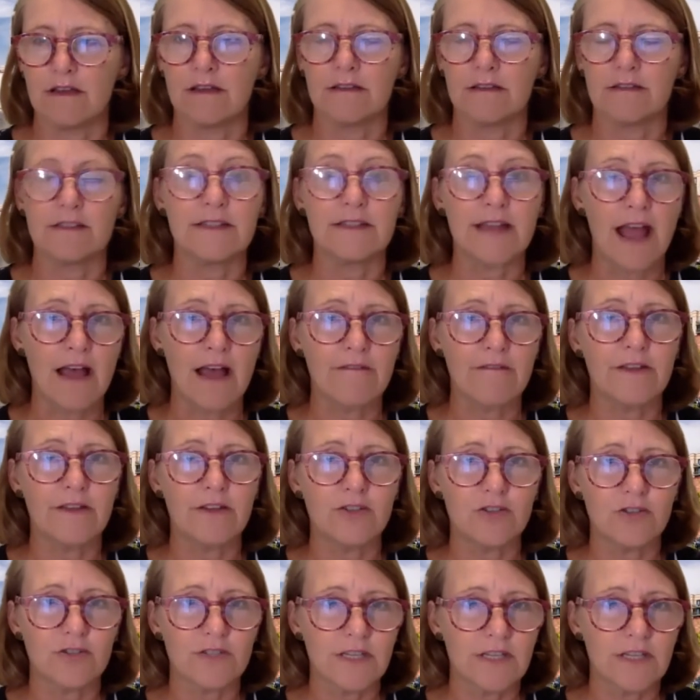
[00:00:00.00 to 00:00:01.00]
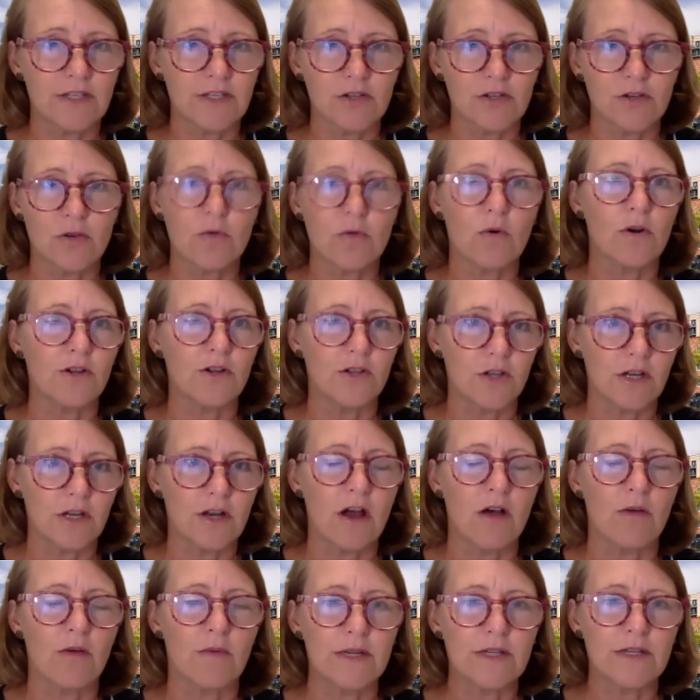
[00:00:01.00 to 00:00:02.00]
staff at your center, or you can
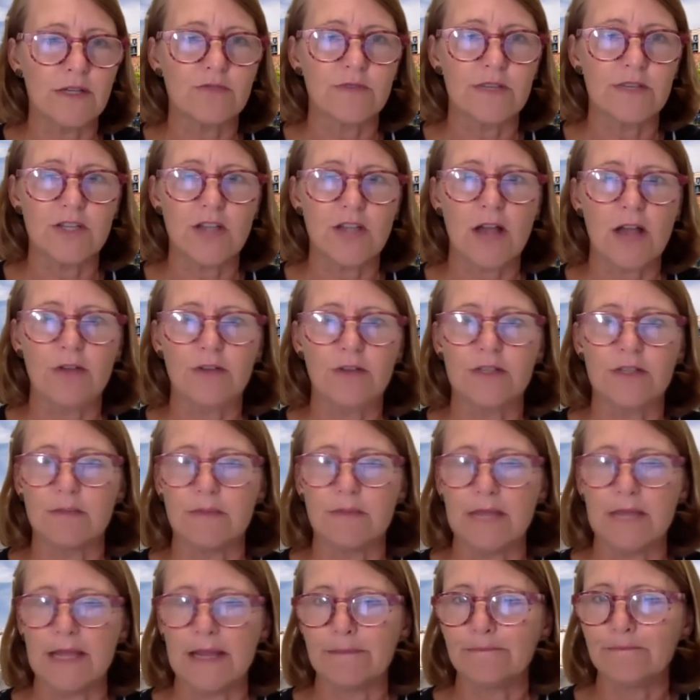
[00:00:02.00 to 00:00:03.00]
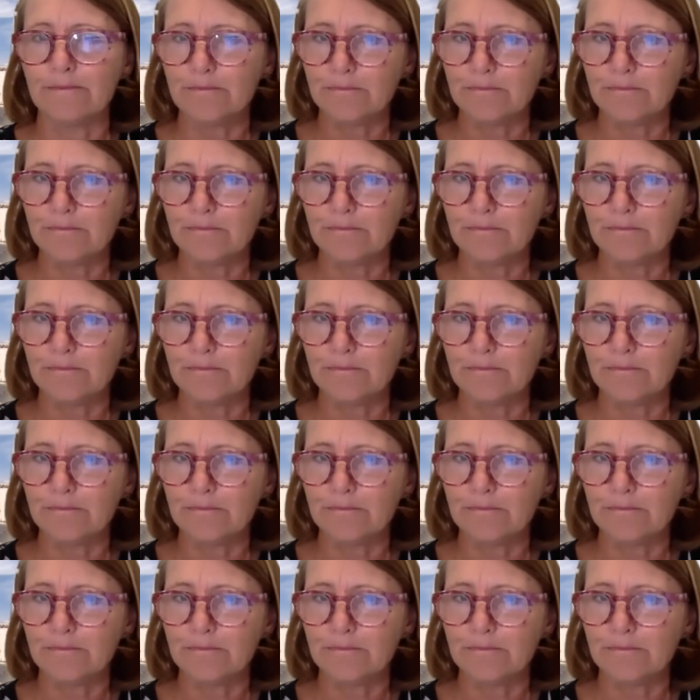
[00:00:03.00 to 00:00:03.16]
always reach out to me.